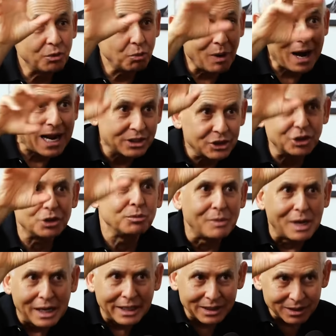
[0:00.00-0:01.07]
the rational
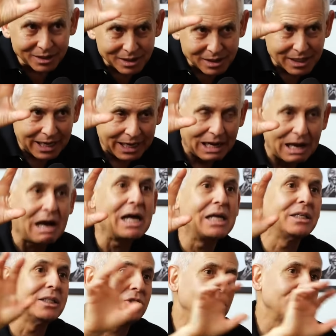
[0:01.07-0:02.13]
mind is
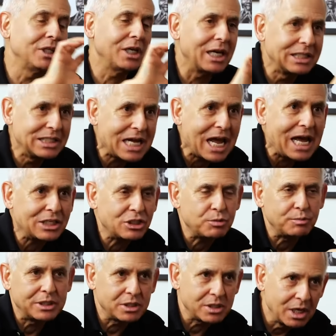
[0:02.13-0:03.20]
psychology,
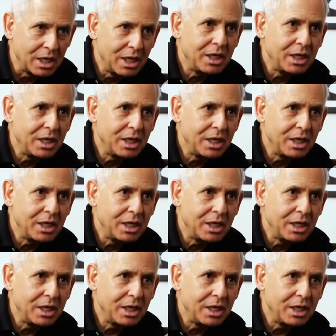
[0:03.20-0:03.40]
attachments